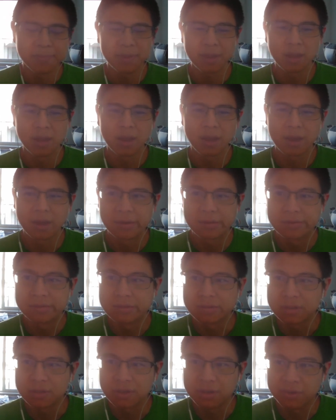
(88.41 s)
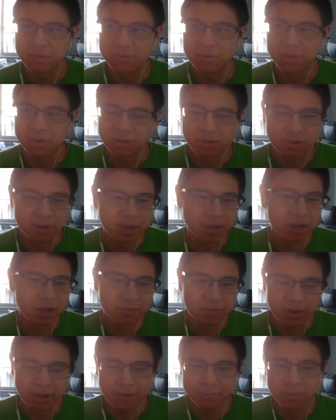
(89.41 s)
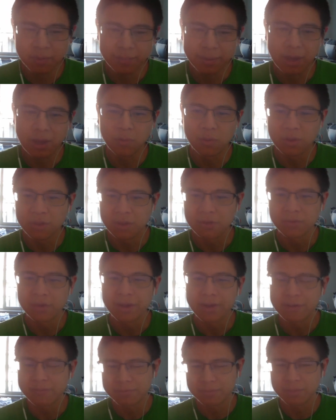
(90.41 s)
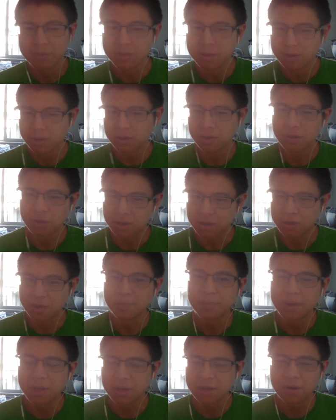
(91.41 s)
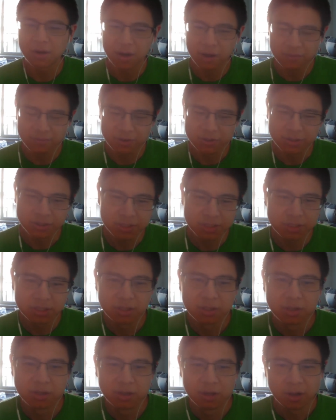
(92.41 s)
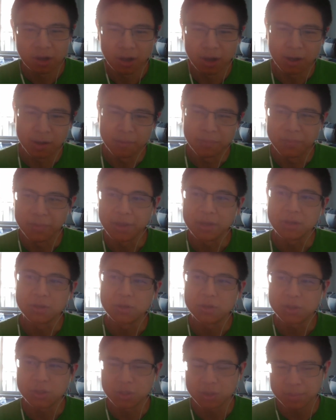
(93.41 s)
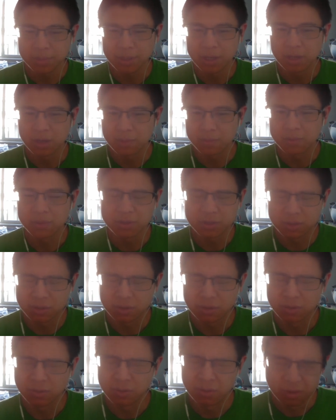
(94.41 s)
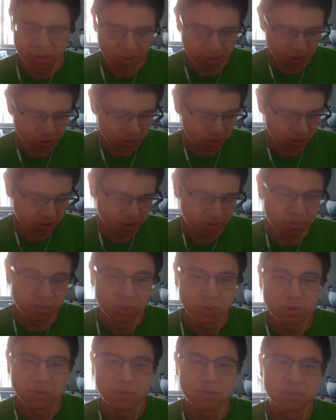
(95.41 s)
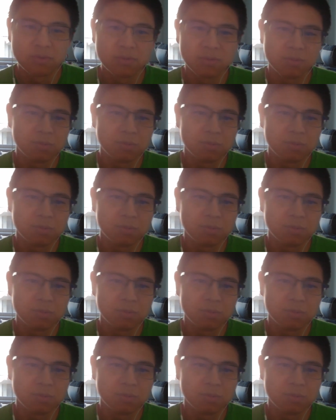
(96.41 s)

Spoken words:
And if you have the bandwidth, if you have competing offers, then you should be able to move